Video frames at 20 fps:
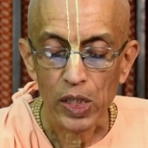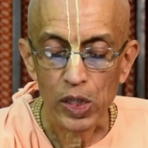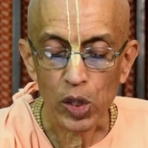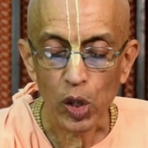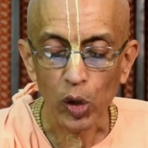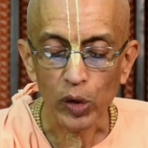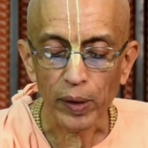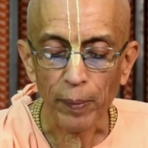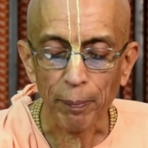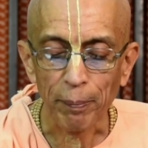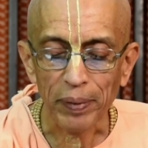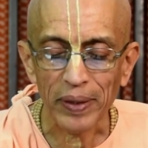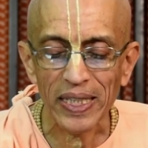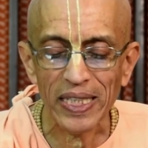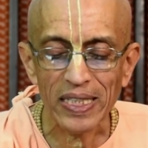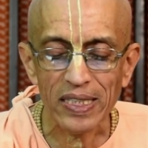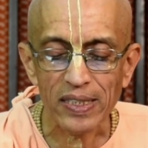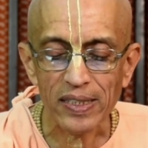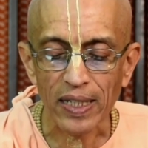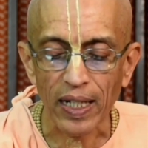So the
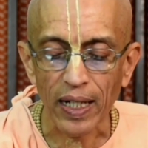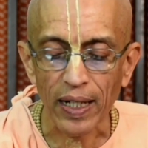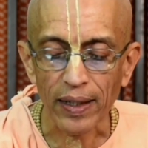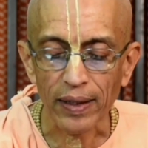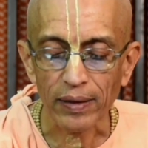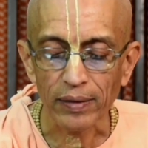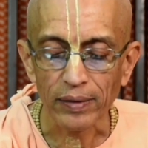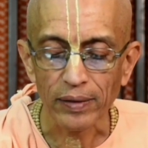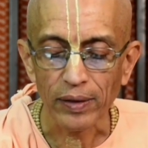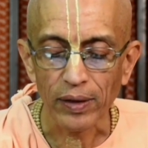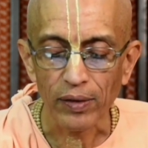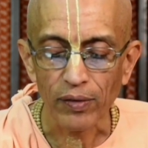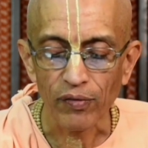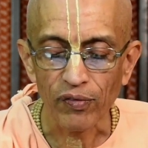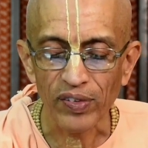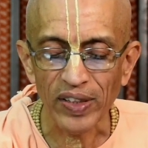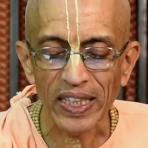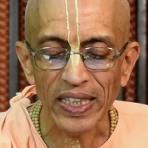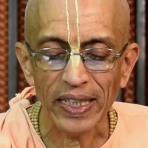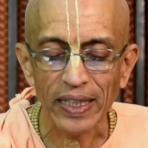priests are
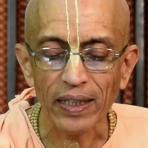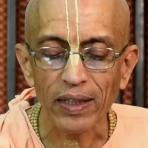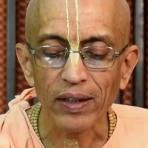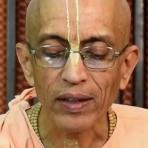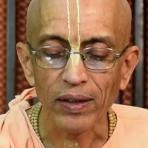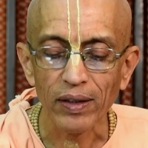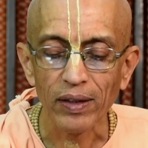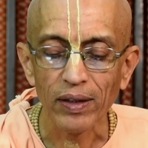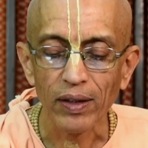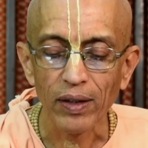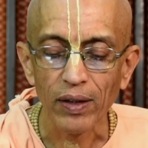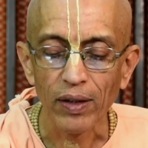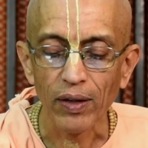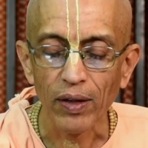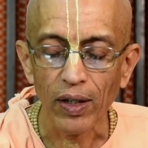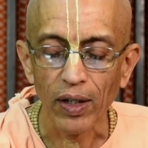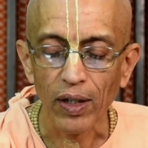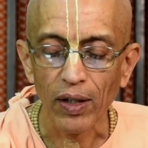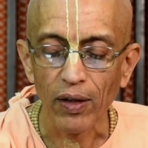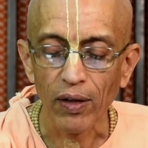feeling
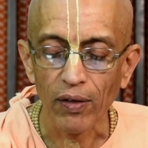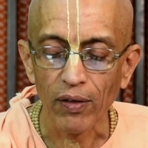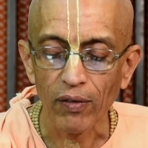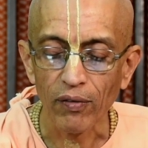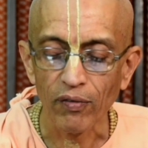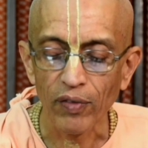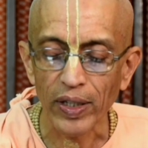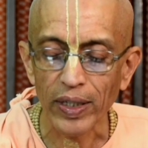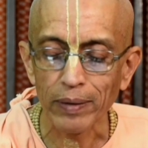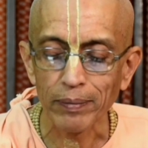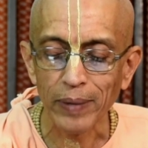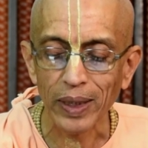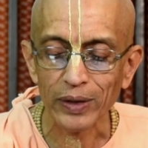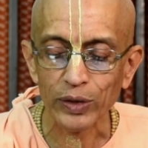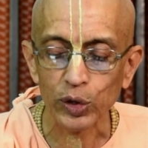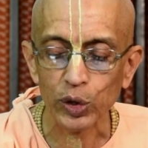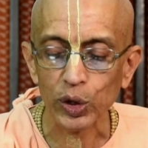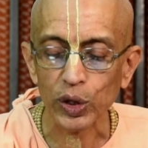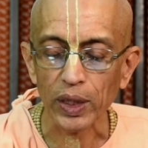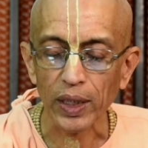uh, very
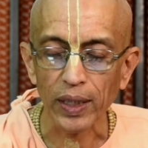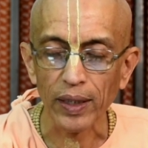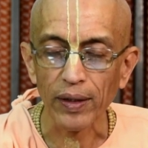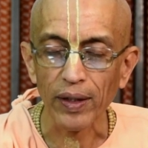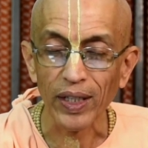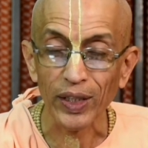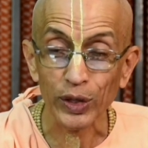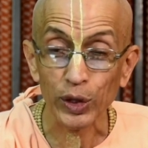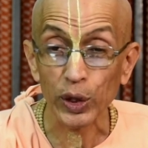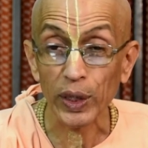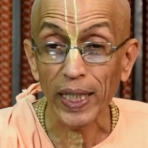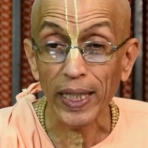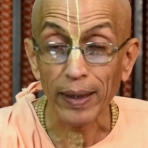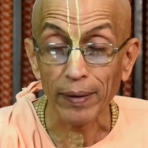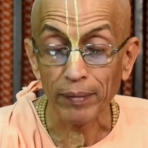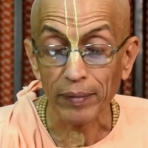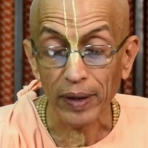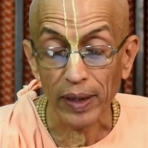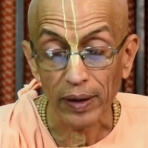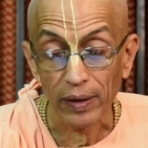much uh,
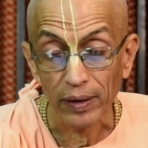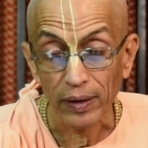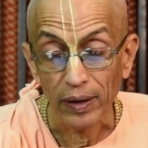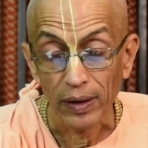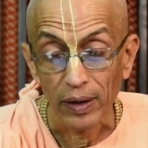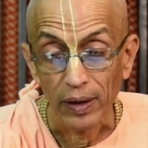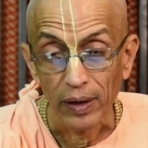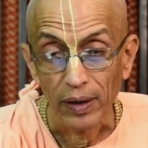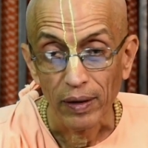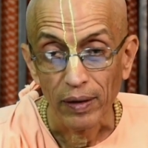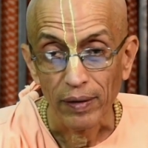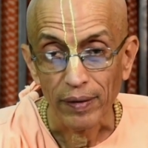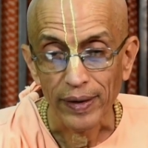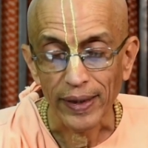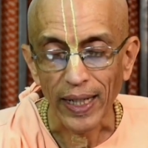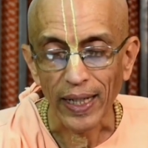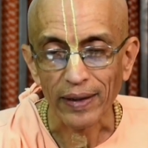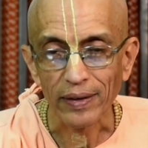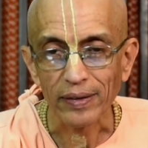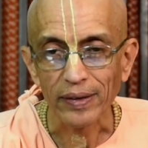ashamed
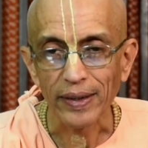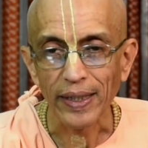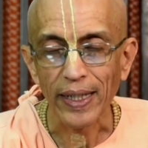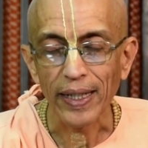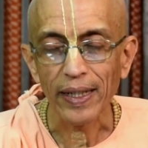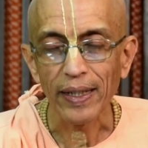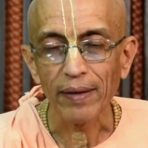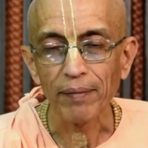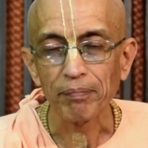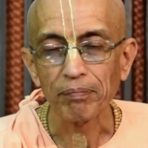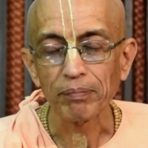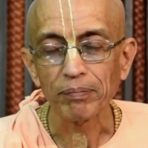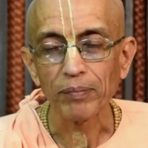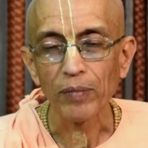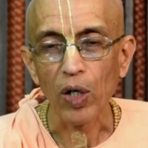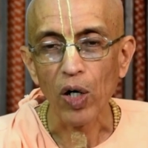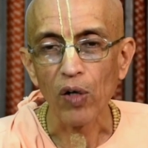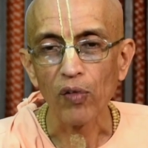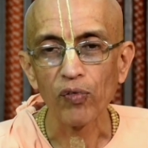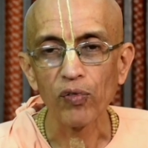that they
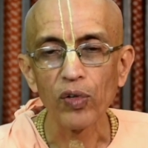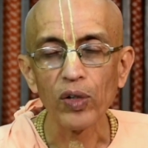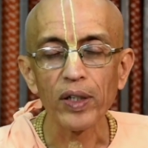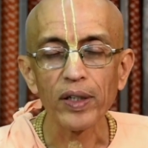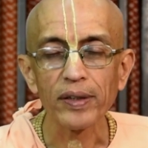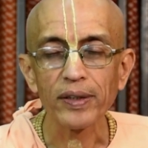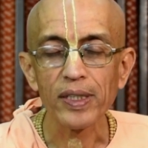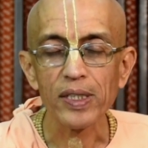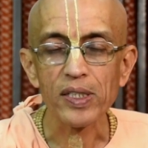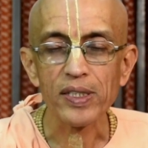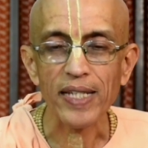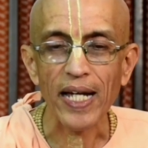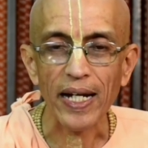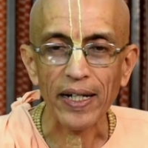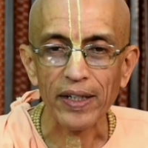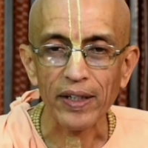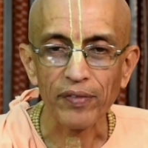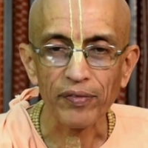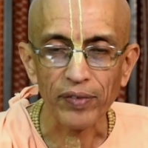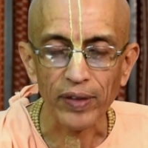offered this
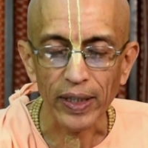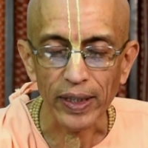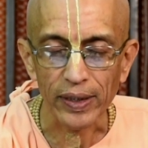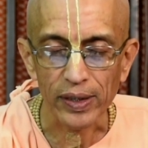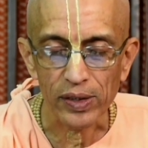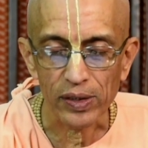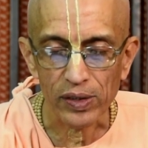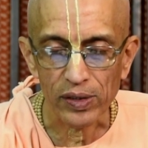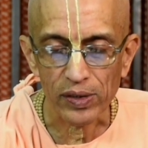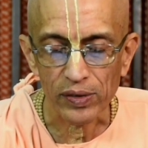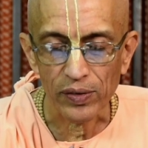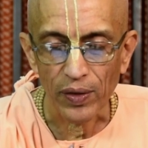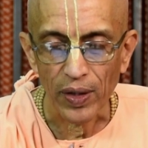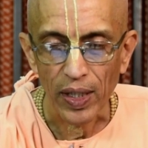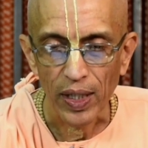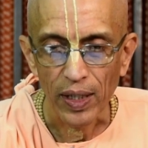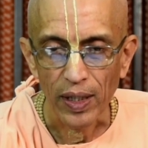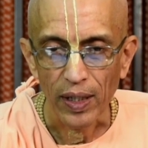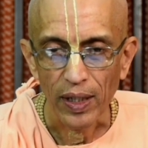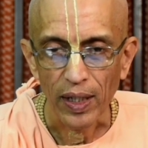sacrifice
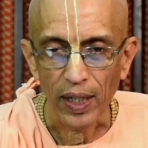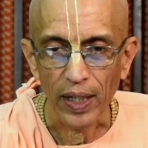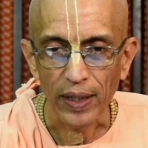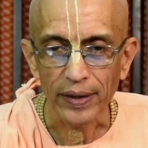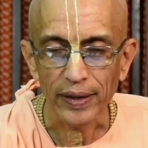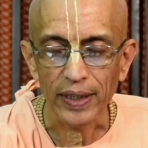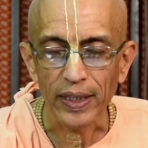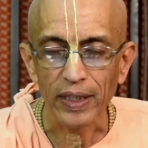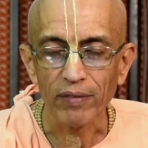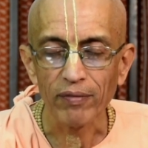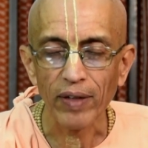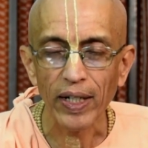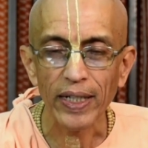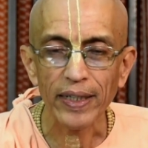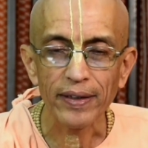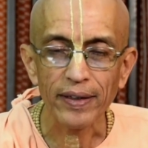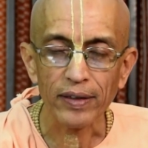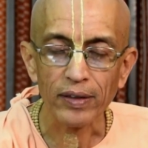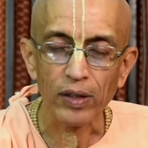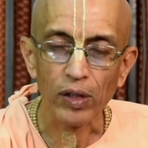and
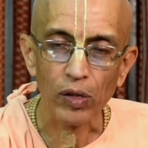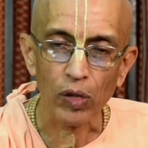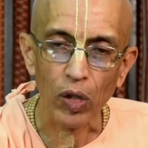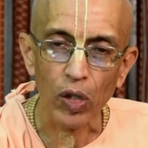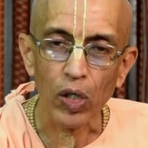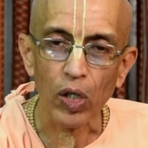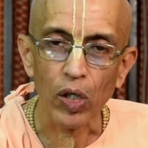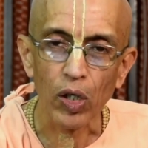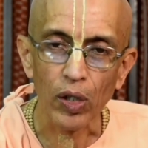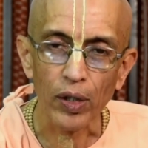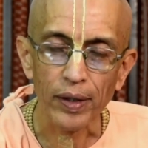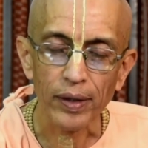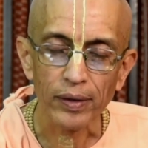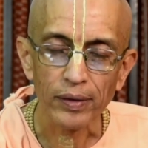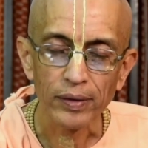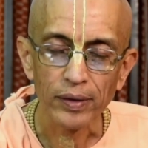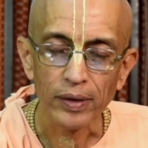invited the Lord